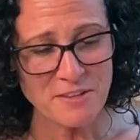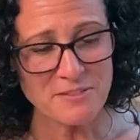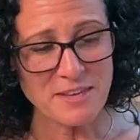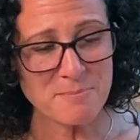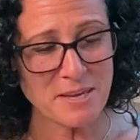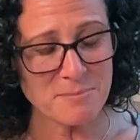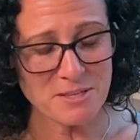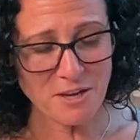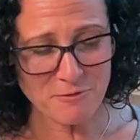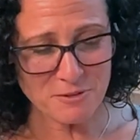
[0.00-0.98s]
they may
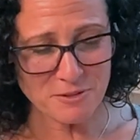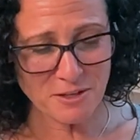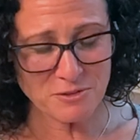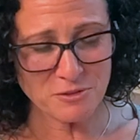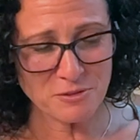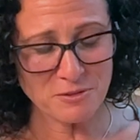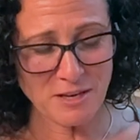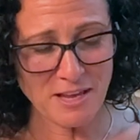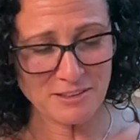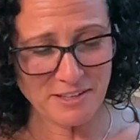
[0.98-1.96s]
be covered under
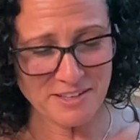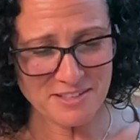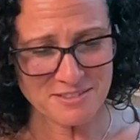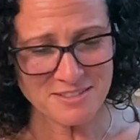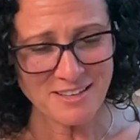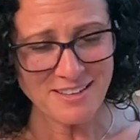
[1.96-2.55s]
LA's.